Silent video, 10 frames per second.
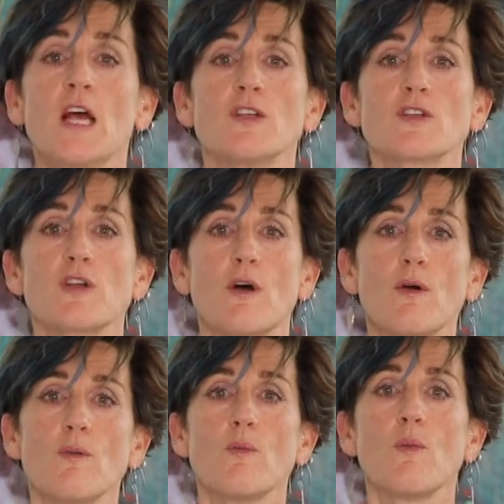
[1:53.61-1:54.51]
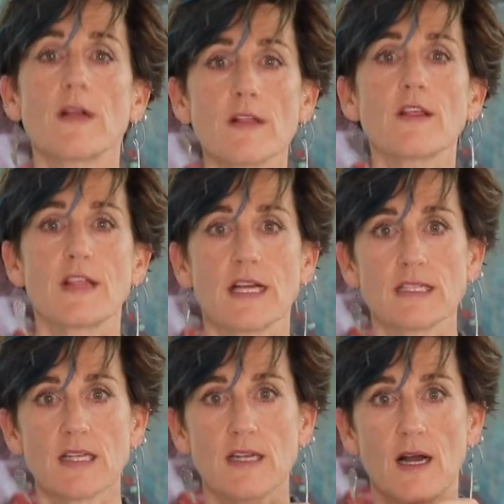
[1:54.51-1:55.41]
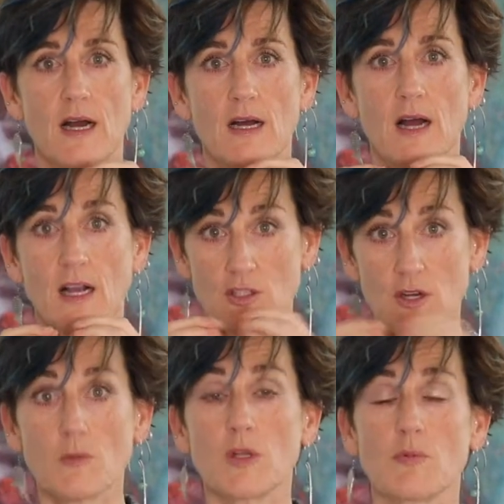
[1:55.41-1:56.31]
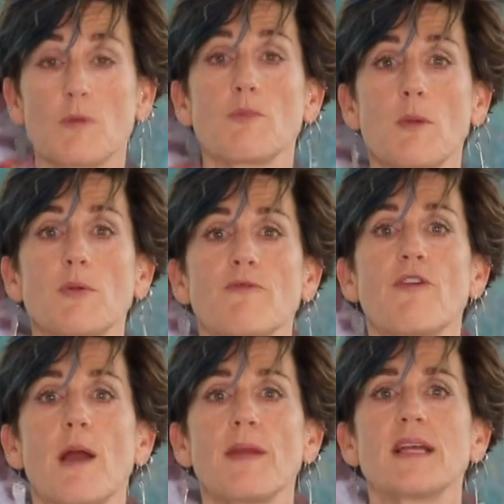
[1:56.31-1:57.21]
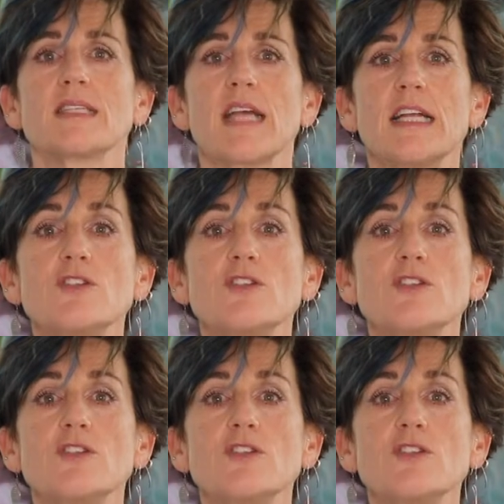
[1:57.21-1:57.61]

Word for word: So one of the things that uh, I start with with problem framing is say,